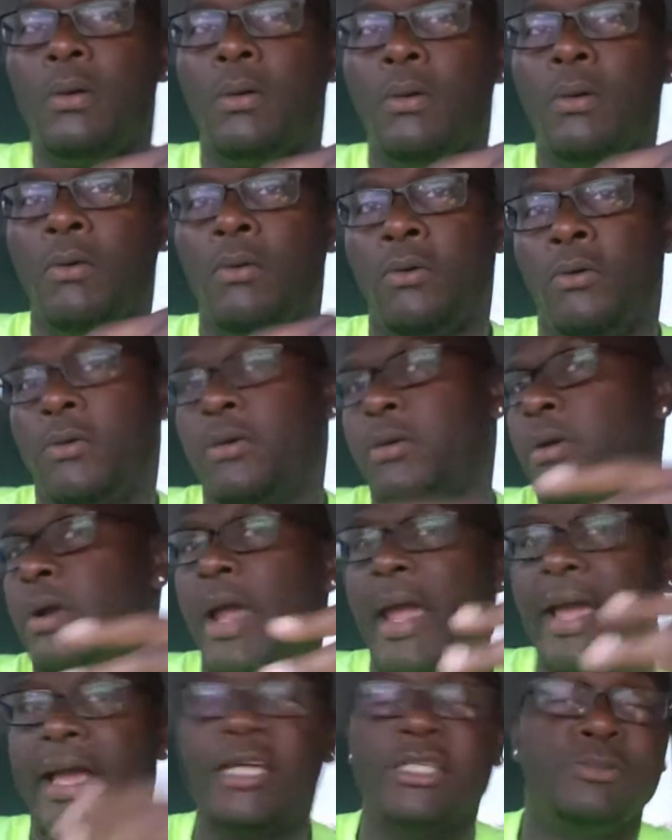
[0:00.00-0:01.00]
or
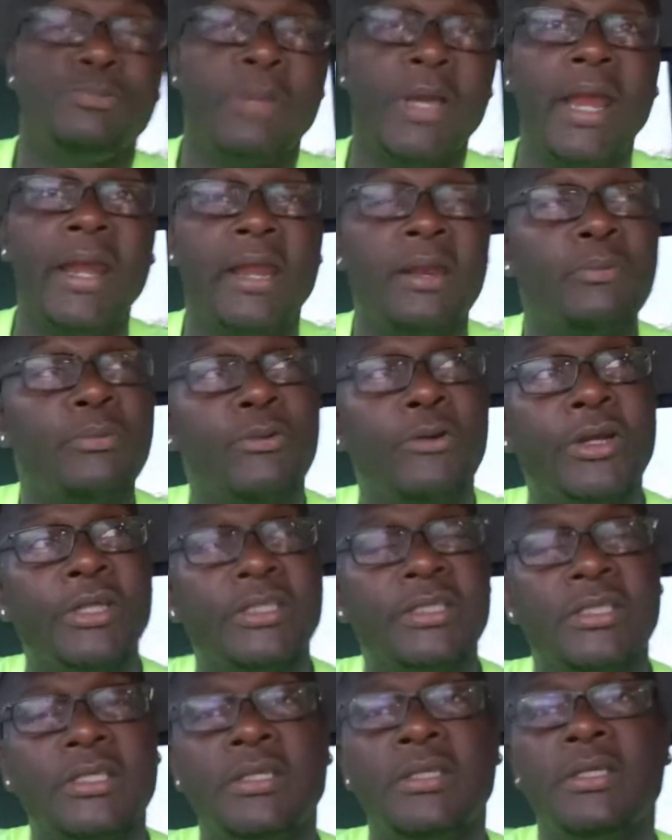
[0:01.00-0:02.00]
has been in
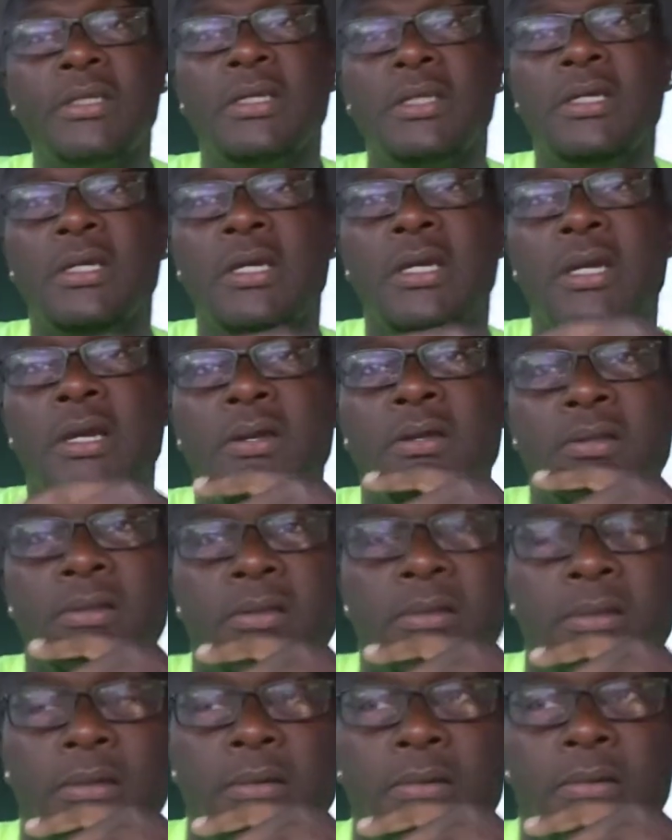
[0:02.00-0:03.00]
prison,
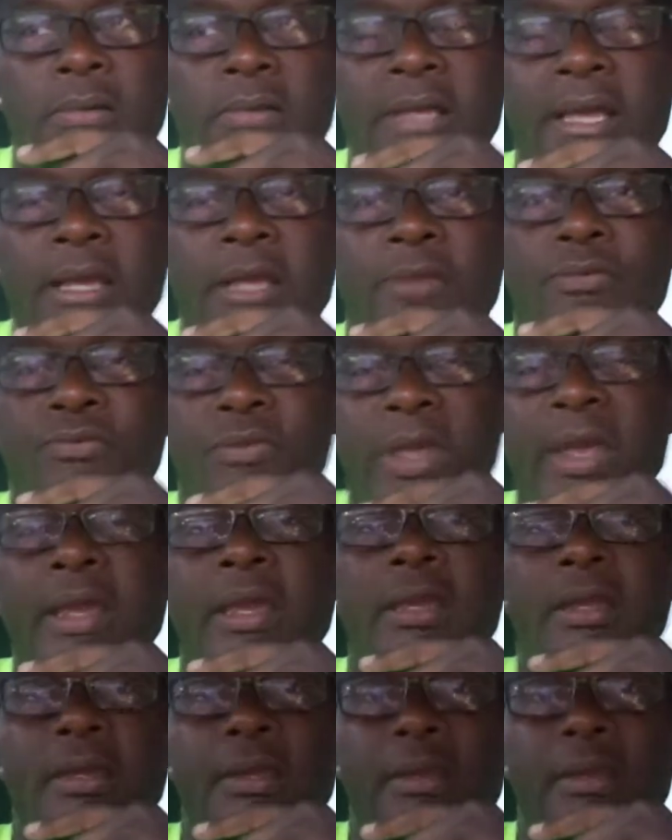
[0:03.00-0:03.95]
they can think